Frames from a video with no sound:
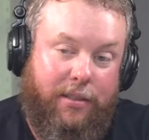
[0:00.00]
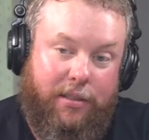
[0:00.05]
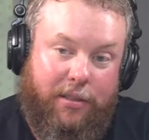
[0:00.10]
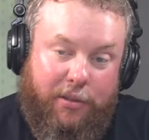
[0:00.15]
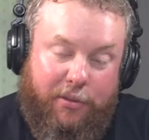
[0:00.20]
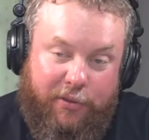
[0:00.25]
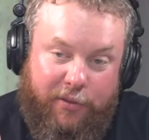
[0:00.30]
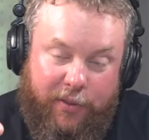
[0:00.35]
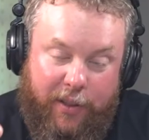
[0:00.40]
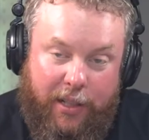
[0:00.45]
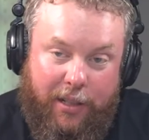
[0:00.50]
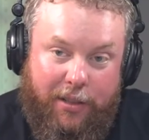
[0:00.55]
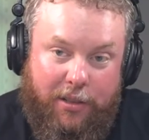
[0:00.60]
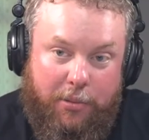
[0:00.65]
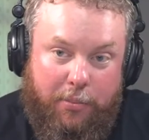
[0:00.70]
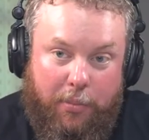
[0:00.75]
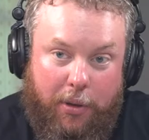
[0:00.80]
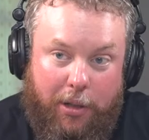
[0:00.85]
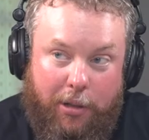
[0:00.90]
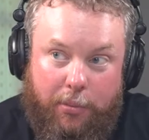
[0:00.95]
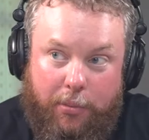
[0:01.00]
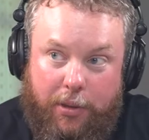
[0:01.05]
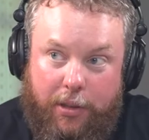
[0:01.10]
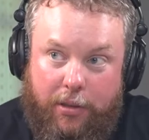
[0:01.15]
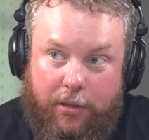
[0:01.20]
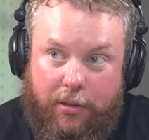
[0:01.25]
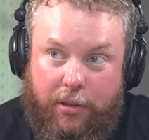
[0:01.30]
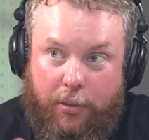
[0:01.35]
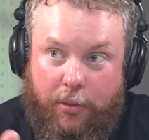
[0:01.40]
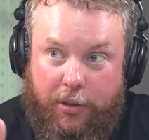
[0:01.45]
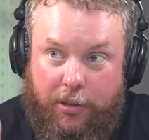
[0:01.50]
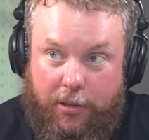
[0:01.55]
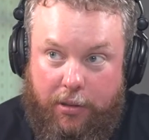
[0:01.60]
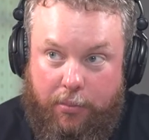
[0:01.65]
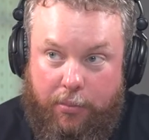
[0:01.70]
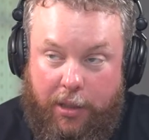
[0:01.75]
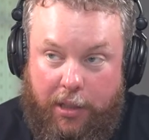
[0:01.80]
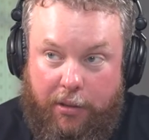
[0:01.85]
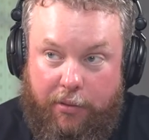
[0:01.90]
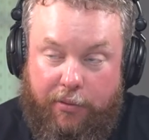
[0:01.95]
is a finished bourbon, so it's
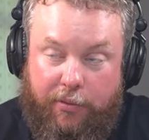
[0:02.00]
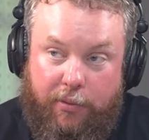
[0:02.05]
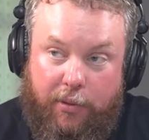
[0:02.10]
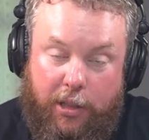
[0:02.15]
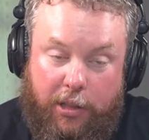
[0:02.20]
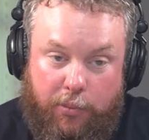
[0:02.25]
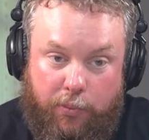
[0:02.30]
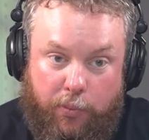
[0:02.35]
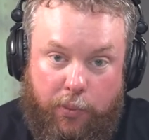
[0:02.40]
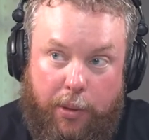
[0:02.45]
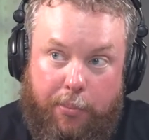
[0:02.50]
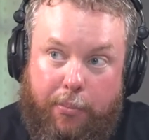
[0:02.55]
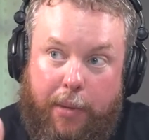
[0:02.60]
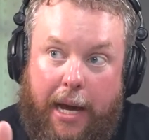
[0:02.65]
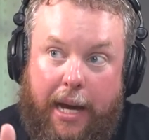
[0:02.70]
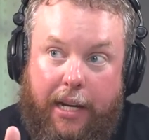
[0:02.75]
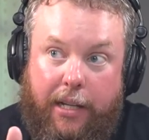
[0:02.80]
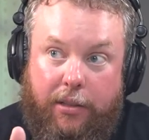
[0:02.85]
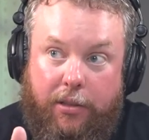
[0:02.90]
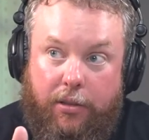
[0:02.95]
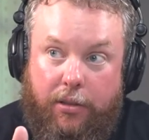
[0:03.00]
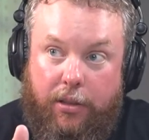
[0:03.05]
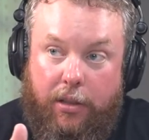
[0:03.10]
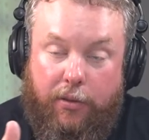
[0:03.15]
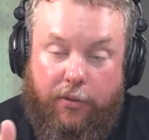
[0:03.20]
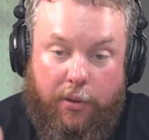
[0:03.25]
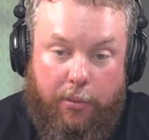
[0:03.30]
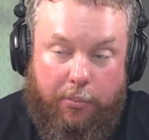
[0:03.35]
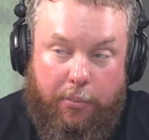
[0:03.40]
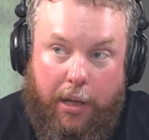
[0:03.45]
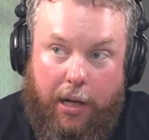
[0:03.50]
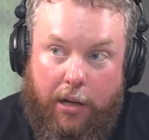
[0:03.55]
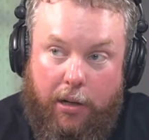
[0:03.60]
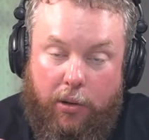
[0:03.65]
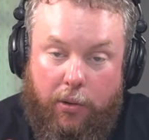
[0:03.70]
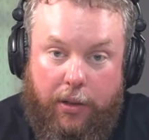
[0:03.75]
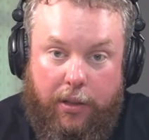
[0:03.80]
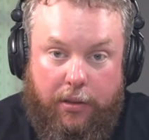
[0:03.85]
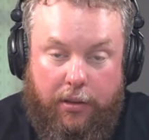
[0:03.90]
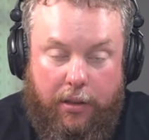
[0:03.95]
it's went back into a different
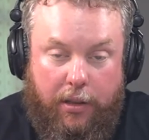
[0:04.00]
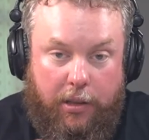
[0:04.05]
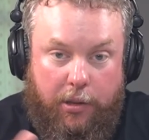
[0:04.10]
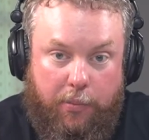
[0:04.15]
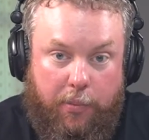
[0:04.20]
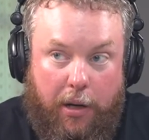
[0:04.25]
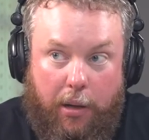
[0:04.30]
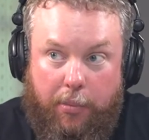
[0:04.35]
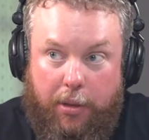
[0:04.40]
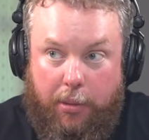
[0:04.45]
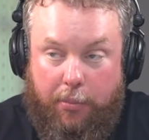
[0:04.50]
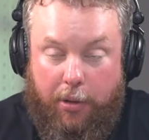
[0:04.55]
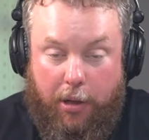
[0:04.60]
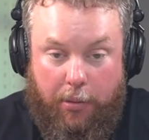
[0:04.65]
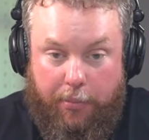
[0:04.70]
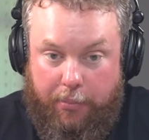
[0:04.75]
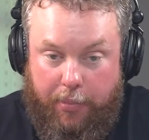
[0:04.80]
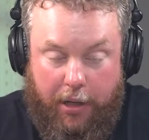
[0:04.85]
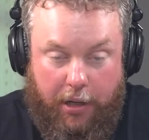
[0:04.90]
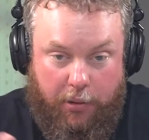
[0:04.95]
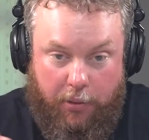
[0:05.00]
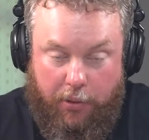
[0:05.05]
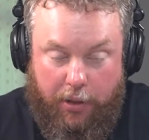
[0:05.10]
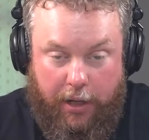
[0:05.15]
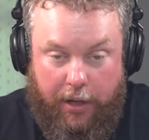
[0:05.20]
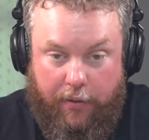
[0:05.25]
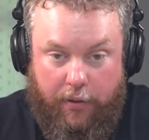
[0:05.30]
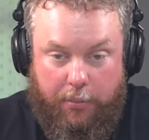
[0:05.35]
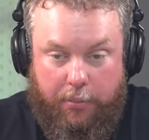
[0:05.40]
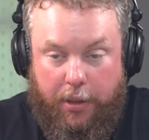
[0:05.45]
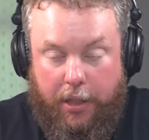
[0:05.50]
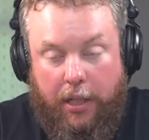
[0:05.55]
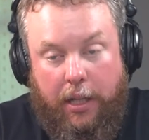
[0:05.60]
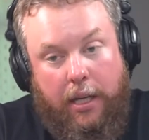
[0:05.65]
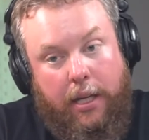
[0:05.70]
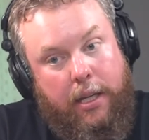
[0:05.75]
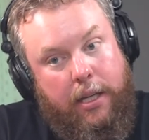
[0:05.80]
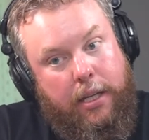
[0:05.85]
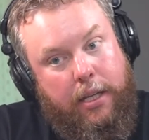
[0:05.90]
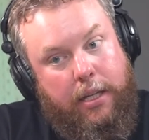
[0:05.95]
barrel. It's probably a bourbon barrel, whatever. But
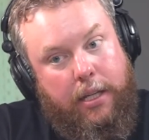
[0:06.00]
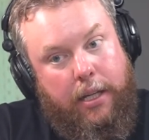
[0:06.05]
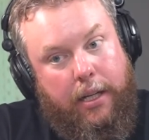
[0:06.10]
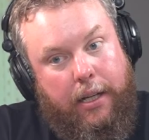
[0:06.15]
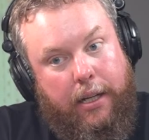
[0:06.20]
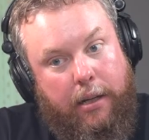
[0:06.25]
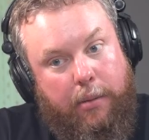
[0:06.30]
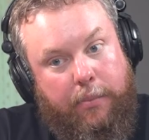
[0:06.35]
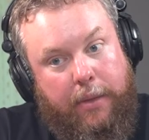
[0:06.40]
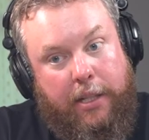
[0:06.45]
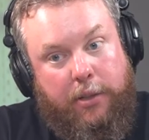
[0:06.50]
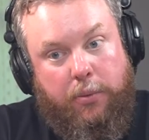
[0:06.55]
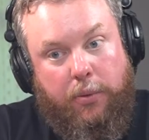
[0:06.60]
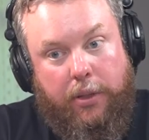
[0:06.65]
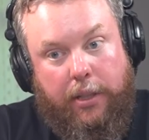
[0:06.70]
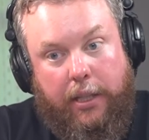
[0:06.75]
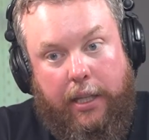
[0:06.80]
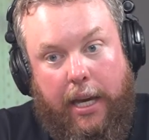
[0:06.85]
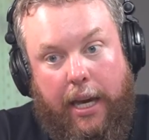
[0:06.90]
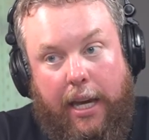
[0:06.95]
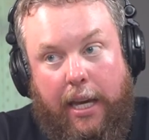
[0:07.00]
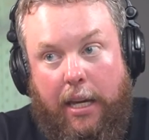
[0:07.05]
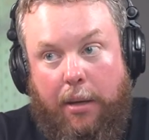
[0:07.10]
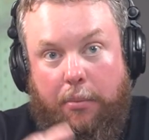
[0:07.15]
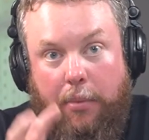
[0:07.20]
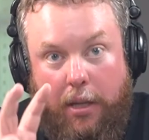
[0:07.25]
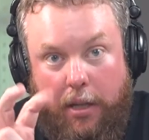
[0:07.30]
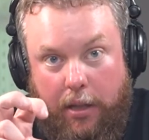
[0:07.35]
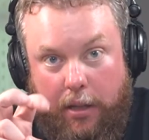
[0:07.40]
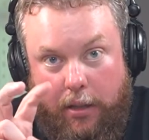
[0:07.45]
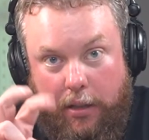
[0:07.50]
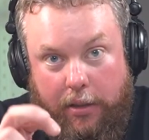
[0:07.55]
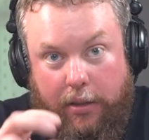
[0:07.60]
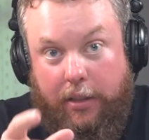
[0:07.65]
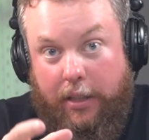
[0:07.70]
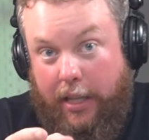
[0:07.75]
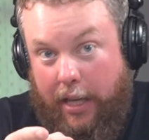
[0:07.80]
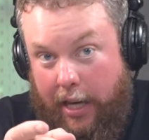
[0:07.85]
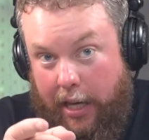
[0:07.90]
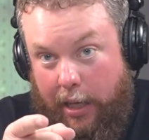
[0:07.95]
that's where the game
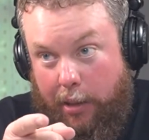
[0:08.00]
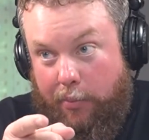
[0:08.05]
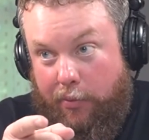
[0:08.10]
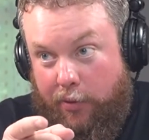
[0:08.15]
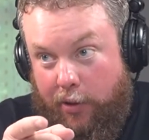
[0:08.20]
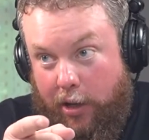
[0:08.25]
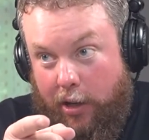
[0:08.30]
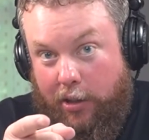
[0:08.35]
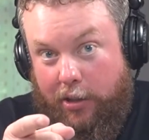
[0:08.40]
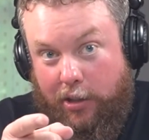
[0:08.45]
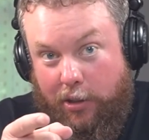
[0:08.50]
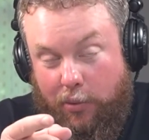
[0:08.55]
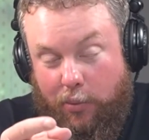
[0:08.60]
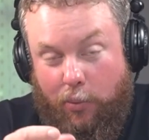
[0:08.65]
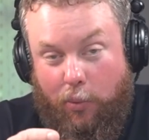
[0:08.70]
for all you